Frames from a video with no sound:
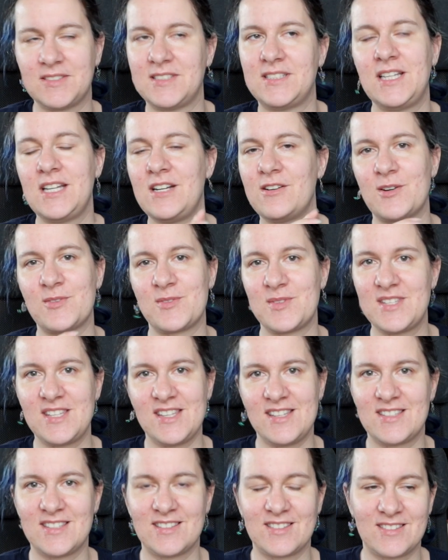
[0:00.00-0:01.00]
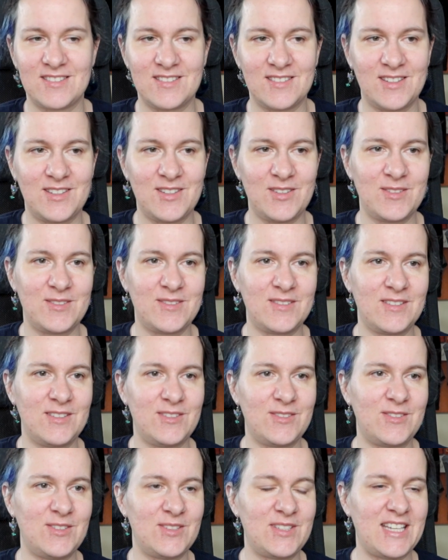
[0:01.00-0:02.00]
Zero season,
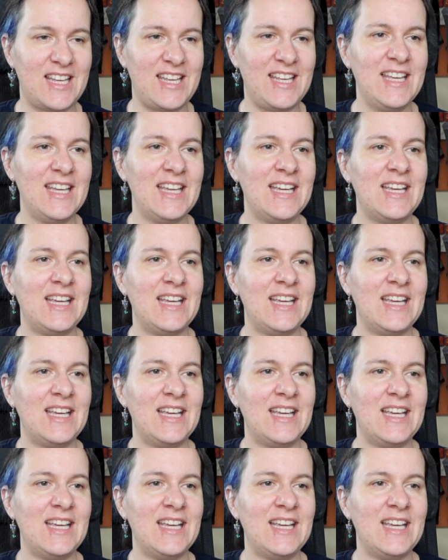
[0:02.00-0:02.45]
you could say,